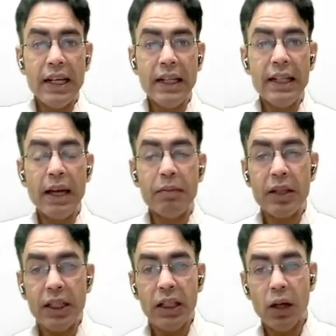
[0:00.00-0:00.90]
In the
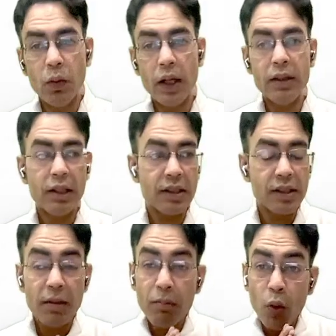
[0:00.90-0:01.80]
epithelial one,
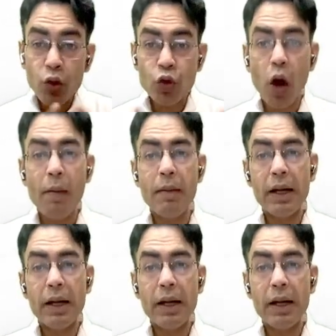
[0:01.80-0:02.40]
this is the most common